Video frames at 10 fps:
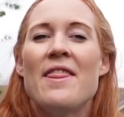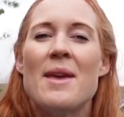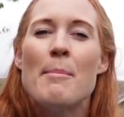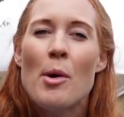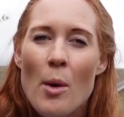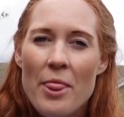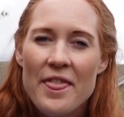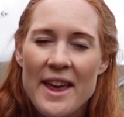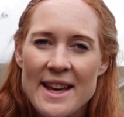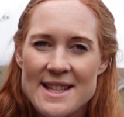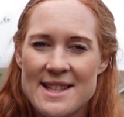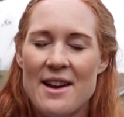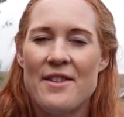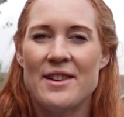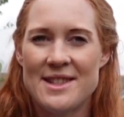The important thing is that I
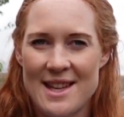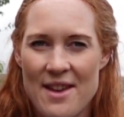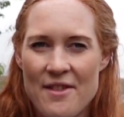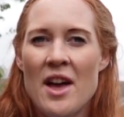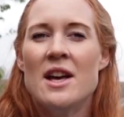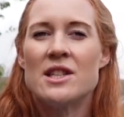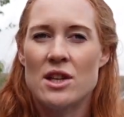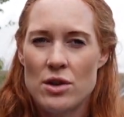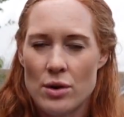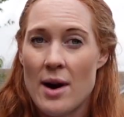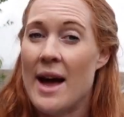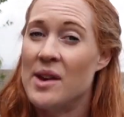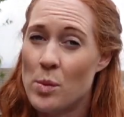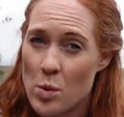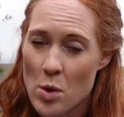felt safe, secure
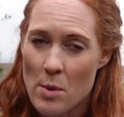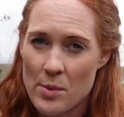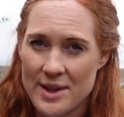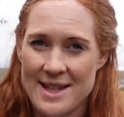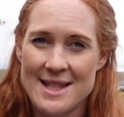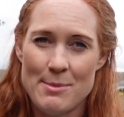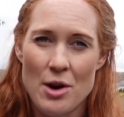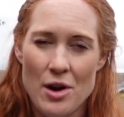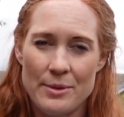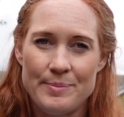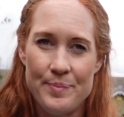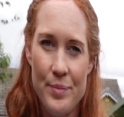and warm with this smock on.